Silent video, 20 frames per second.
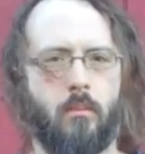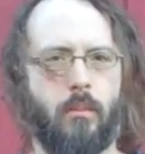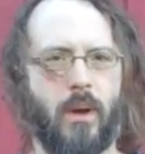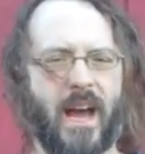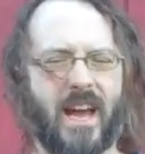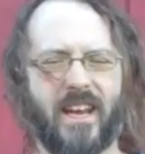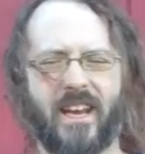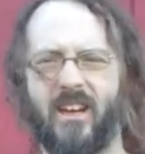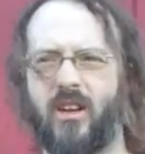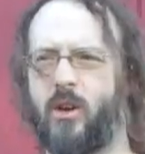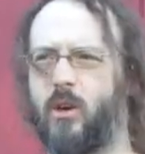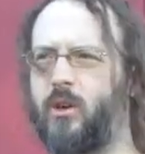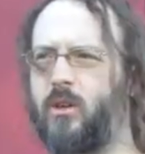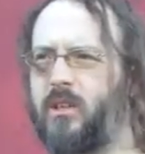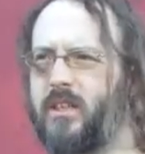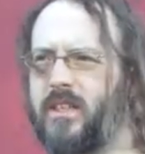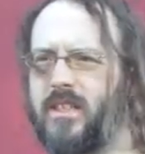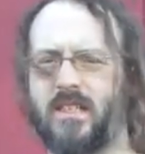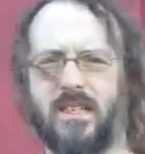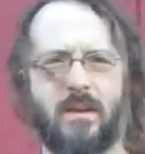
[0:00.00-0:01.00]
back in
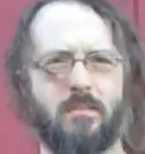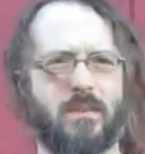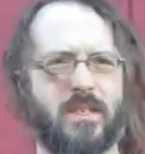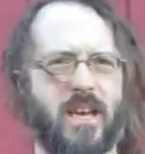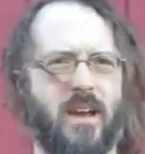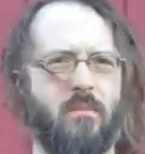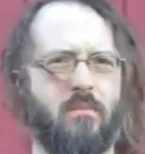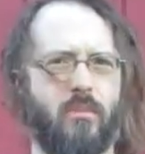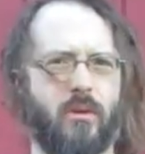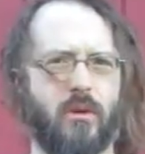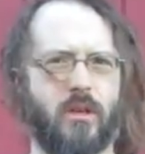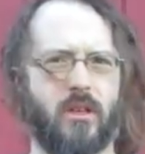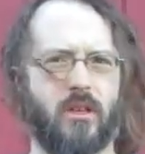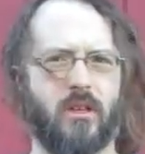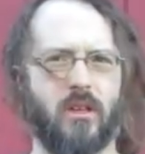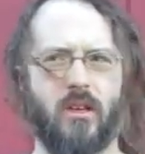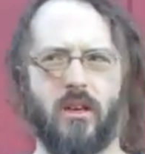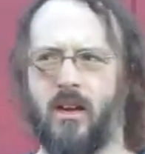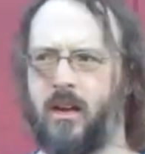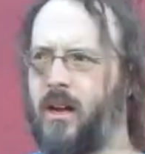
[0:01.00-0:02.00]
early
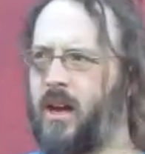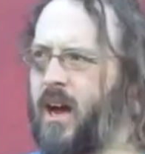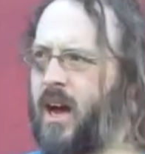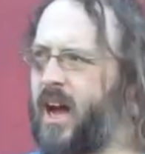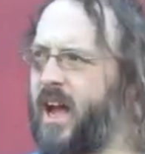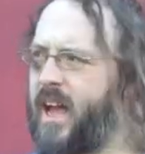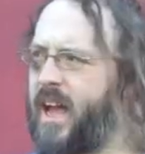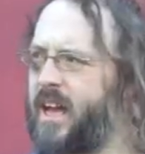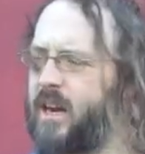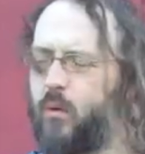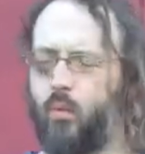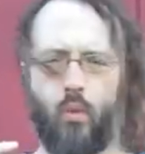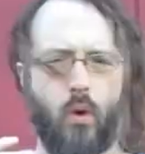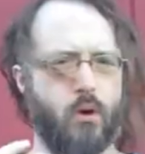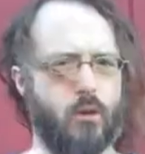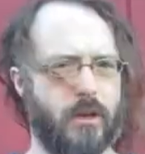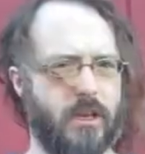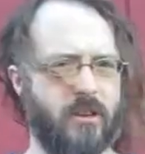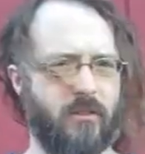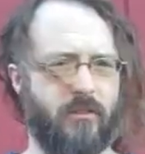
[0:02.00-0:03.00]
September, I had
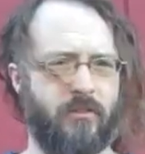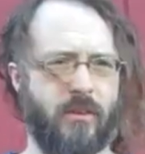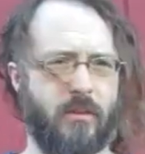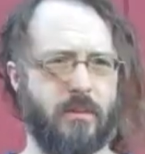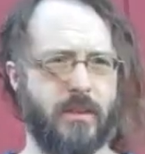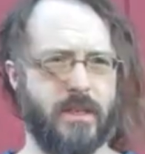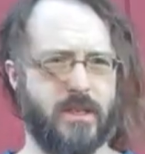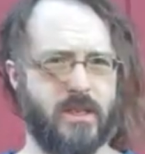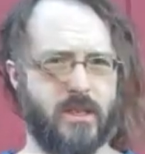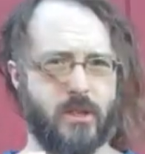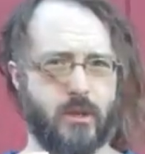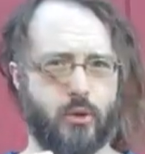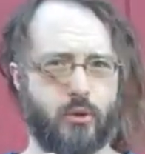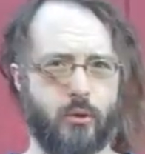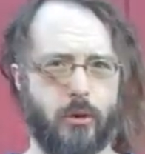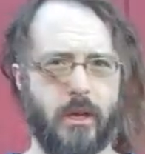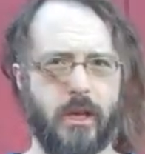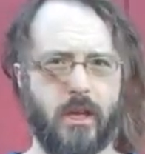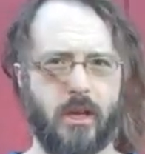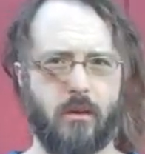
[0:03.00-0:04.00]
awoken from this
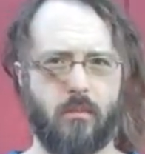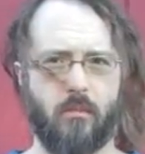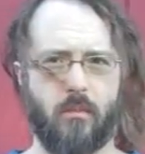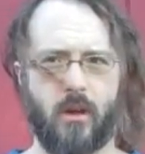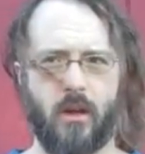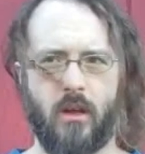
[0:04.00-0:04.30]
dream,